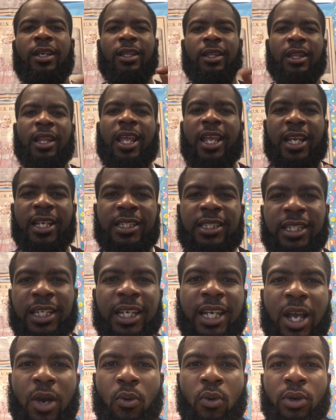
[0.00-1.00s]
The last
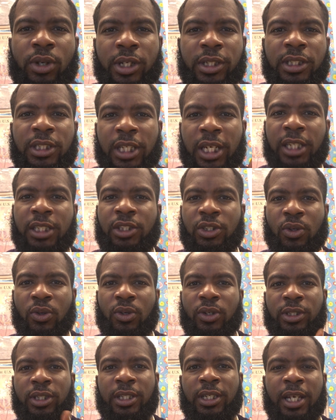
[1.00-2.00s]
thing I want to touch
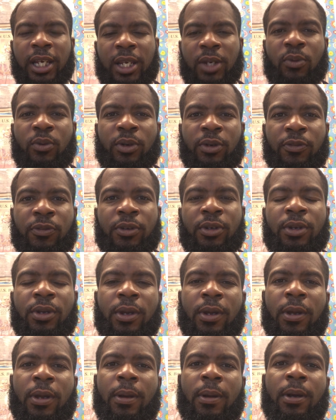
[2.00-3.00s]
on today with
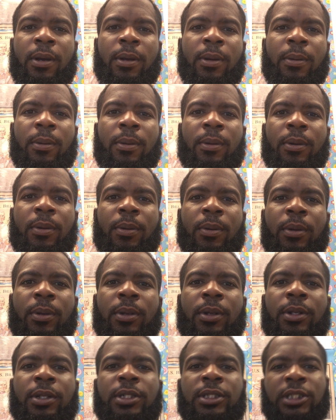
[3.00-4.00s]

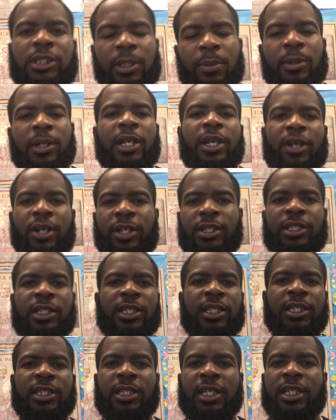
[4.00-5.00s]

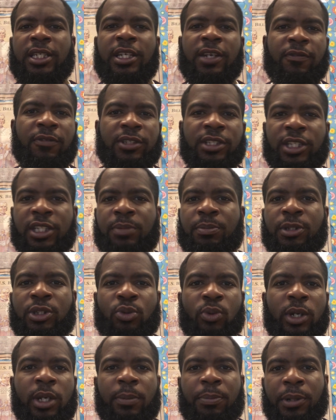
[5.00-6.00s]
similarities and differences
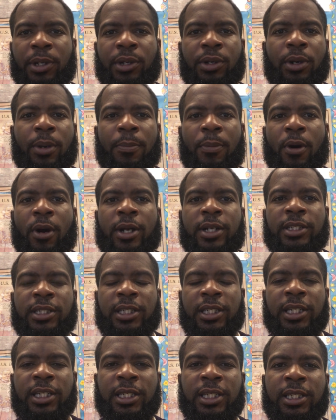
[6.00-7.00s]
between political parties
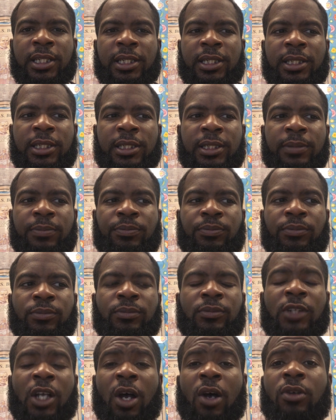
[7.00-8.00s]
is
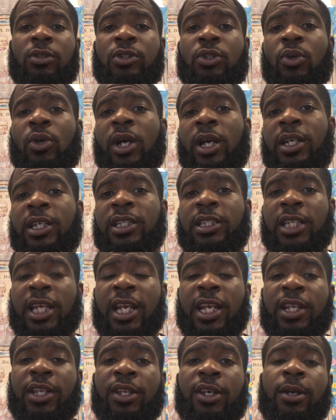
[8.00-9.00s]
also
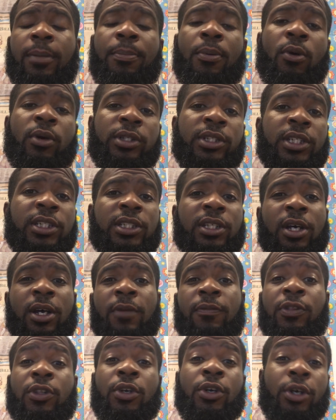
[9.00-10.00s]
understanding the importance
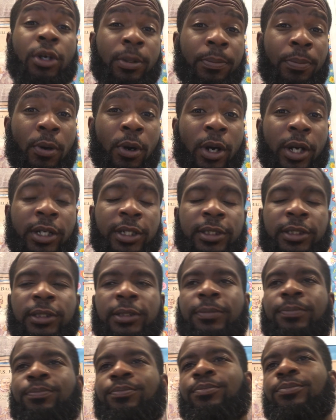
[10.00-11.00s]
of third parties.